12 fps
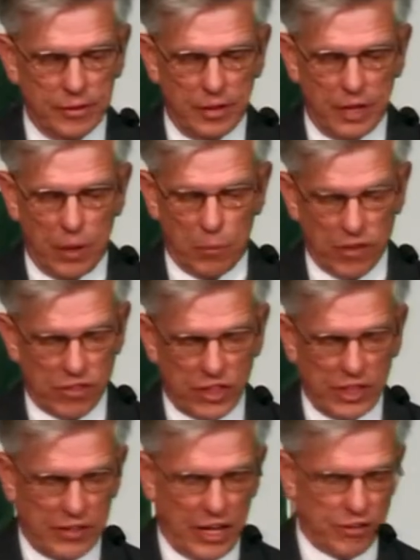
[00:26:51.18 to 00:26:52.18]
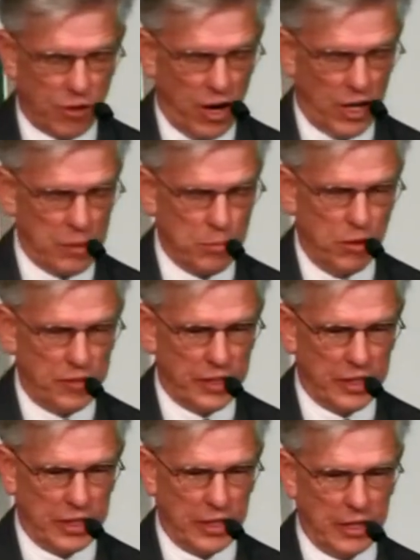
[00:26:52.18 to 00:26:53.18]
He wants to get that trolley moving
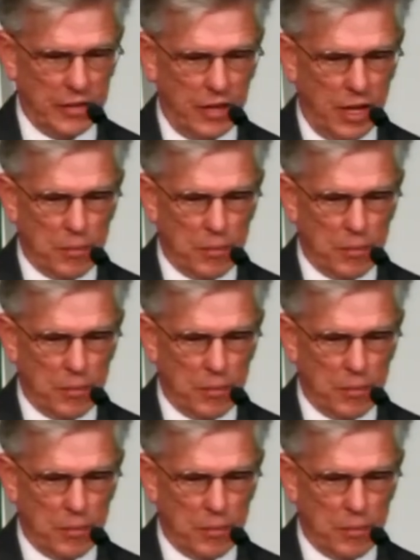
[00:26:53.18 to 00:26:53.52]
again.